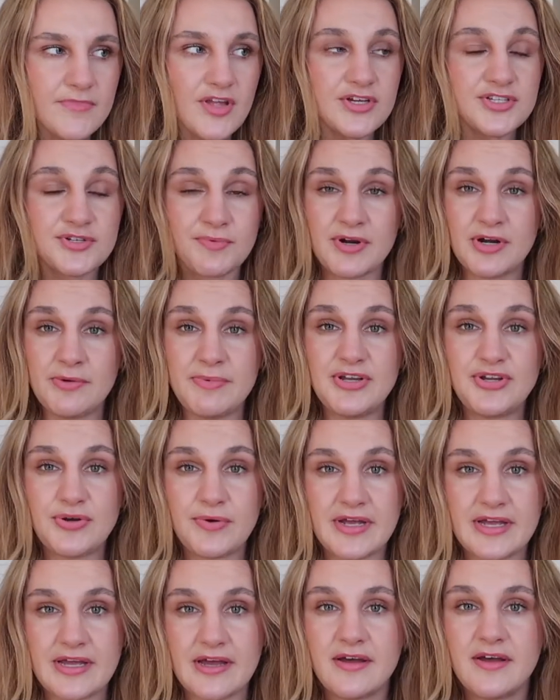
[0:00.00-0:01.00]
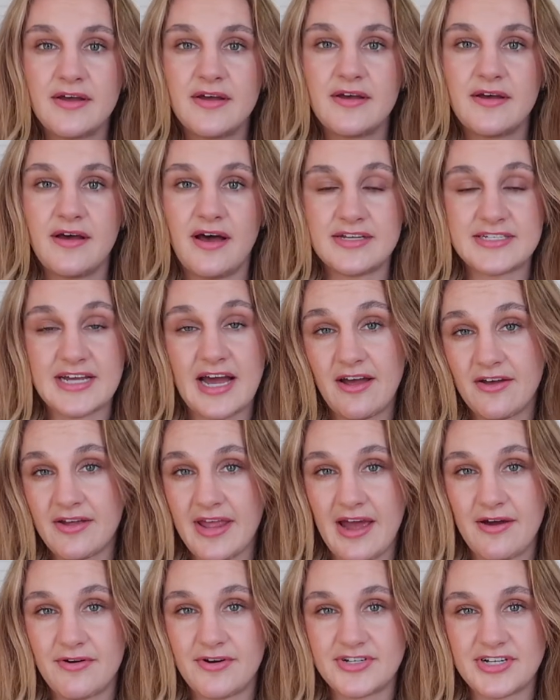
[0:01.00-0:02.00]
So we're going to be doing a tile
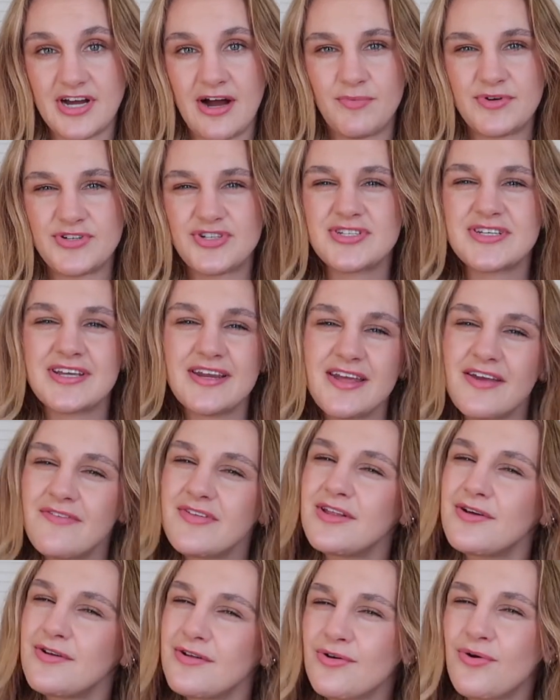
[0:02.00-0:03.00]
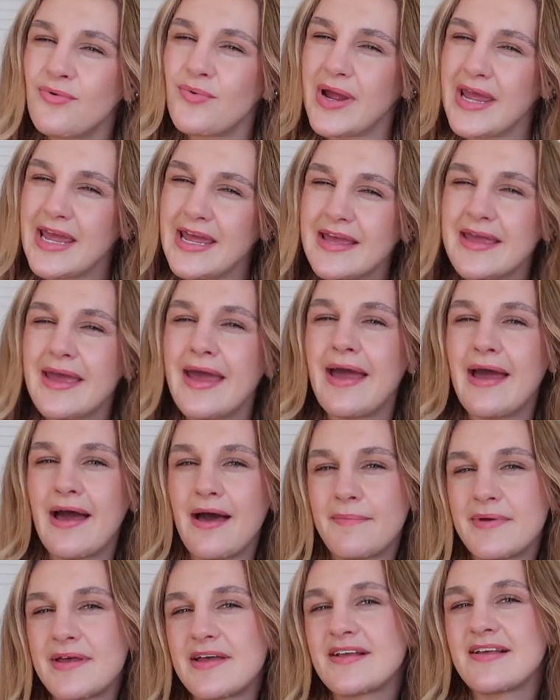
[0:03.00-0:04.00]
countertop, which is going to give a little quaint
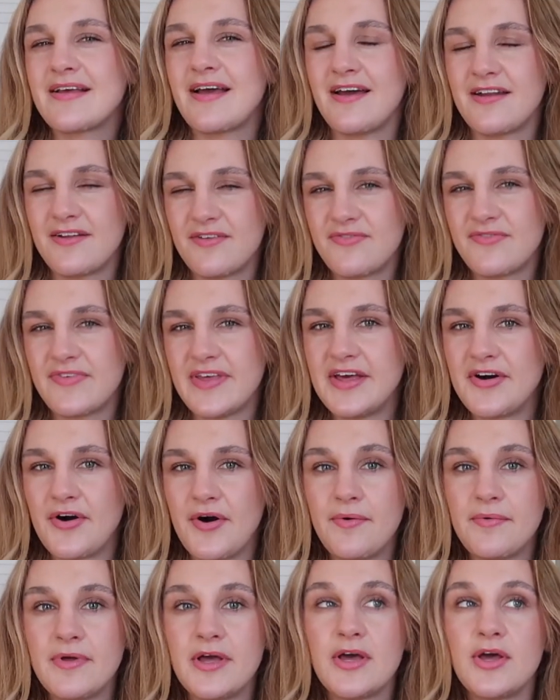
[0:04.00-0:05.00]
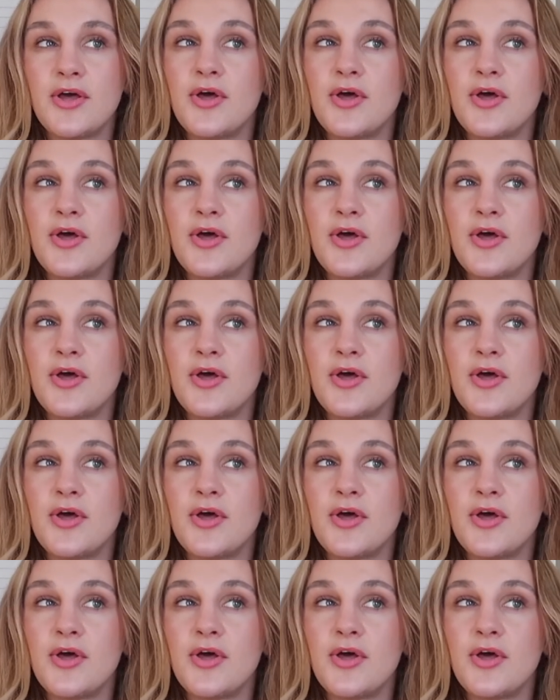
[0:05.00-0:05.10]
cabin kind of feel.